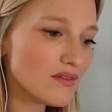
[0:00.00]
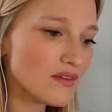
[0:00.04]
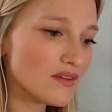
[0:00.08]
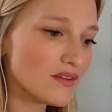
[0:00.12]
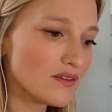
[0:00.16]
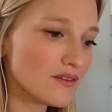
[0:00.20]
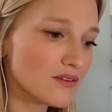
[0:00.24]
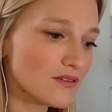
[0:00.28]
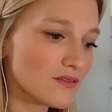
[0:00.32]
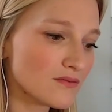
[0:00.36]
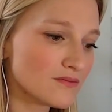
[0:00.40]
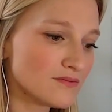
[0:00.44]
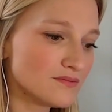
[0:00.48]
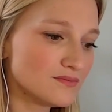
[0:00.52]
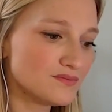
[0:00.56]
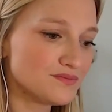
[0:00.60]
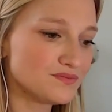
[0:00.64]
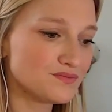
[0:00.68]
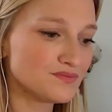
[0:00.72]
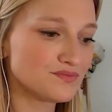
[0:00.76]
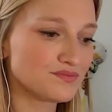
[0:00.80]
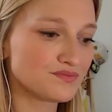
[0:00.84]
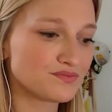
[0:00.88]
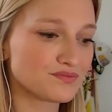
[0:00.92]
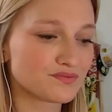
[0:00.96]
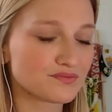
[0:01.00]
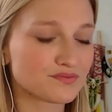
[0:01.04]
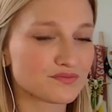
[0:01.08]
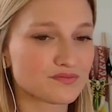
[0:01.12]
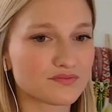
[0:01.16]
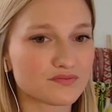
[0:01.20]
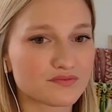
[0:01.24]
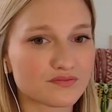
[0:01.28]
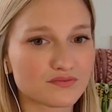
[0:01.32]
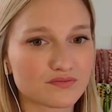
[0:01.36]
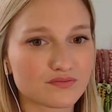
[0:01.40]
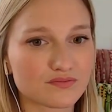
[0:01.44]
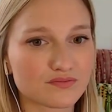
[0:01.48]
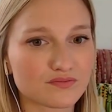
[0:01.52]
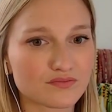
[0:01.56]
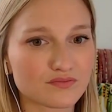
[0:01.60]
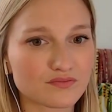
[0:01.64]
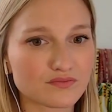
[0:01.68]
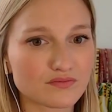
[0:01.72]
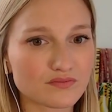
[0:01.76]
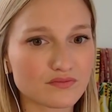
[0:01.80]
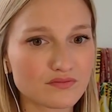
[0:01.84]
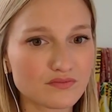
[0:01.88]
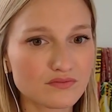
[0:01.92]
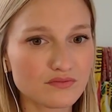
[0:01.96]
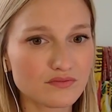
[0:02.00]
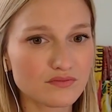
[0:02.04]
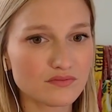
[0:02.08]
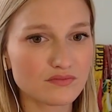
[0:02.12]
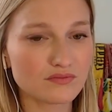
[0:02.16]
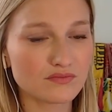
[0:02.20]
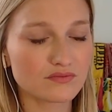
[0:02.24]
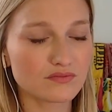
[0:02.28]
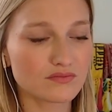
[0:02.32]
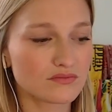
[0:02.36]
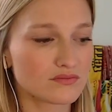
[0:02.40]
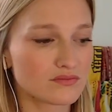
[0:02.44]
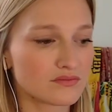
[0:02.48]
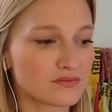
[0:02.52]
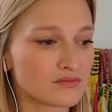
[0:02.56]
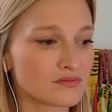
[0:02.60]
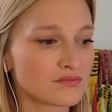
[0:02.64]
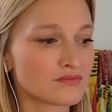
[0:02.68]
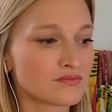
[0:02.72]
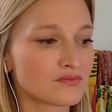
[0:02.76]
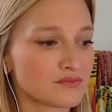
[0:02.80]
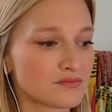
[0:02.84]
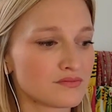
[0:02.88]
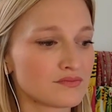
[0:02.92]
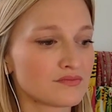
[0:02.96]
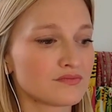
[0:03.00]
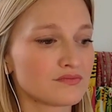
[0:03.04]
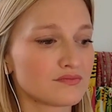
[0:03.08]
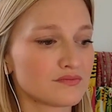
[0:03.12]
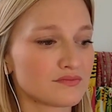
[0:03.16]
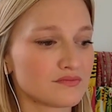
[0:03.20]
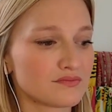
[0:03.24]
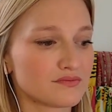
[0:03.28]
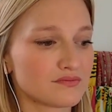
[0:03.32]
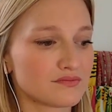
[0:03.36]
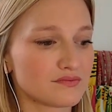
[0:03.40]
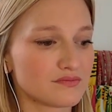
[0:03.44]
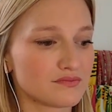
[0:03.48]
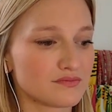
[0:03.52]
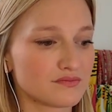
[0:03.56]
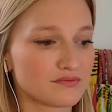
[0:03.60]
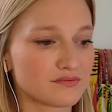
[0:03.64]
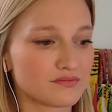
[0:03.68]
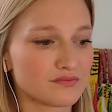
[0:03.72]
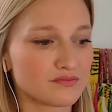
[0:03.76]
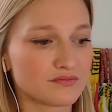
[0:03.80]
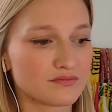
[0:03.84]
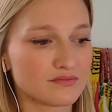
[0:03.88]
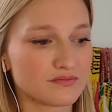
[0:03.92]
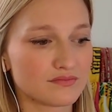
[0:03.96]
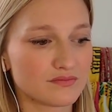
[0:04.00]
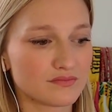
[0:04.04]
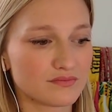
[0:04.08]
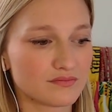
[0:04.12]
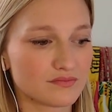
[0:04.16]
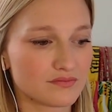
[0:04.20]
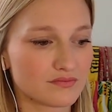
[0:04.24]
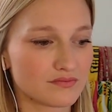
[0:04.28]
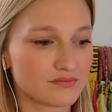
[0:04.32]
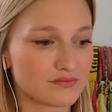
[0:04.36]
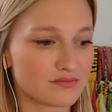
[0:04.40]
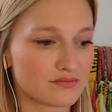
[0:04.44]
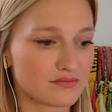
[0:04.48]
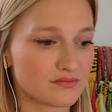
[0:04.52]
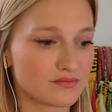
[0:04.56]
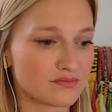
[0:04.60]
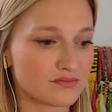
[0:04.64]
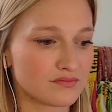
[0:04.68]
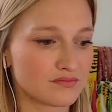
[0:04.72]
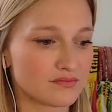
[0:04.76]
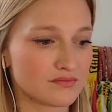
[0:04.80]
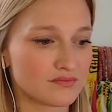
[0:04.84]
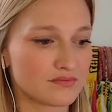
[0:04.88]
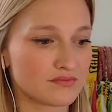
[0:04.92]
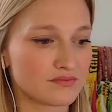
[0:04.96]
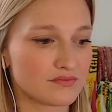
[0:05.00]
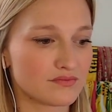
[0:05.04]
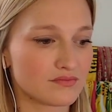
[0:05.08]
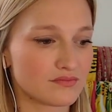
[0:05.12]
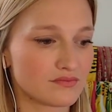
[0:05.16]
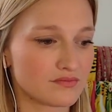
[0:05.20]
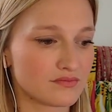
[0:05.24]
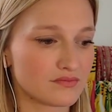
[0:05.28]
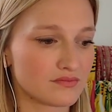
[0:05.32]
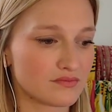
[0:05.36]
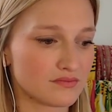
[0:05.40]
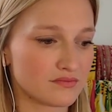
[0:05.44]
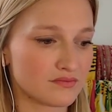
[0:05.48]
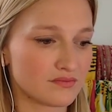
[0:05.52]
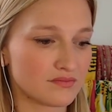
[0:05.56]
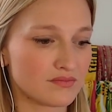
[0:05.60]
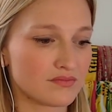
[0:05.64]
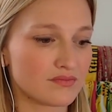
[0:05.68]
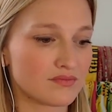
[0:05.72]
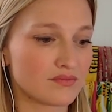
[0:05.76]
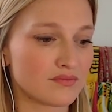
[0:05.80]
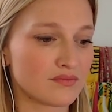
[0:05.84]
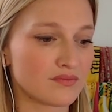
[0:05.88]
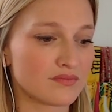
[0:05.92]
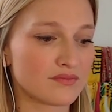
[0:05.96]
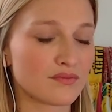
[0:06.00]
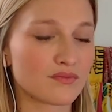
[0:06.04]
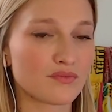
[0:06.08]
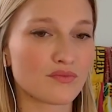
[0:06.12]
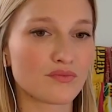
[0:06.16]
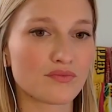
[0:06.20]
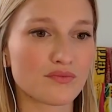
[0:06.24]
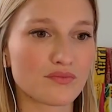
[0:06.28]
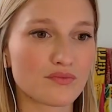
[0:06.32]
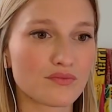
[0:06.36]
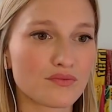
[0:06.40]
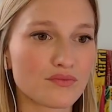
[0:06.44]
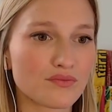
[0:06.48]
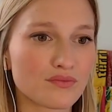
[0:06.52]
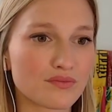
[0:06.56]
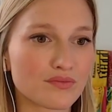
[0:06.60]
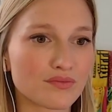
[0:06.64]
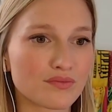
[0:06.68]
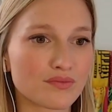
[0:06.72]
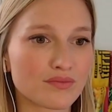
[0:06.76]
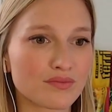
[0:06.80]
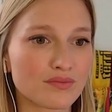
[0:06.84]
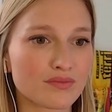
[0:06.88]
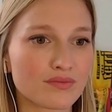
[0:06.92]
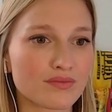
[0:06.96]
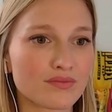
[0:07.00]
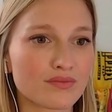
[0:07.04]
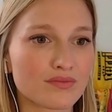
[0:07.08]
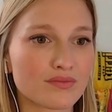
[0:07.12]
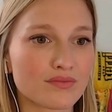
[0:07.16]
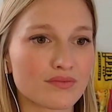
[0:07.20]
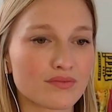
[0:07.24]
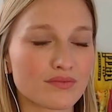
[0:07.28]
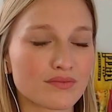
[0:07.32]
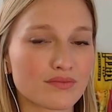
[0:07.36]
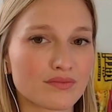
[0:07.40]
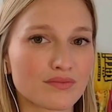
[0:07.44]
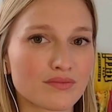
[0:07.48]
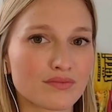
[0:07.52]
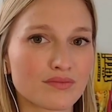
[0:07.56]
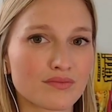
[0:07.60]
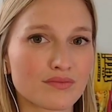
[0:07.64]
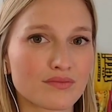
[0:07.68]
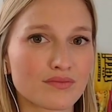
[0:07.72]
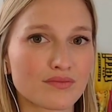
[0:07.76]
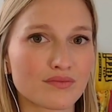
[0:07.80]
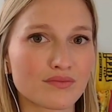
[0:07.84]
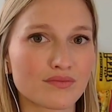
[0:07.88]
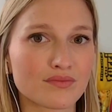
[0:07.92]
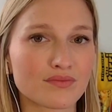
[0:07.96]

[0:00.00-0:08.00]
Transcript: (not speaking)